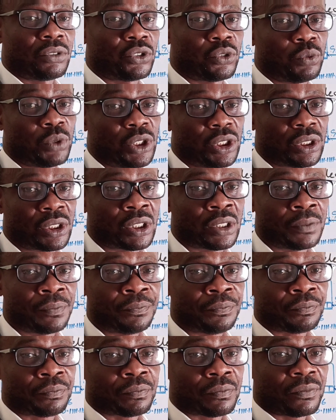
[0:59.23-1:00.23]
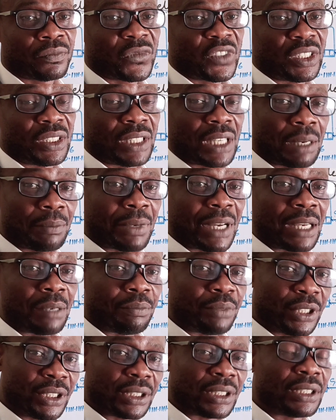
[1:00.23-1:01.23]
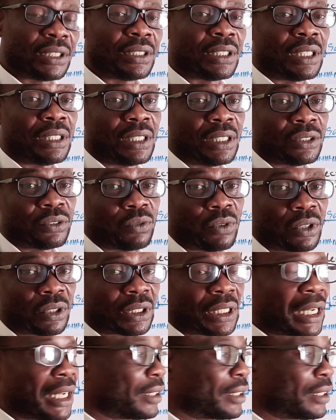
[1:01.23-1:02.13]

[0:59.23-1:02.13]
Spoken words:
switch, thereby bringing the network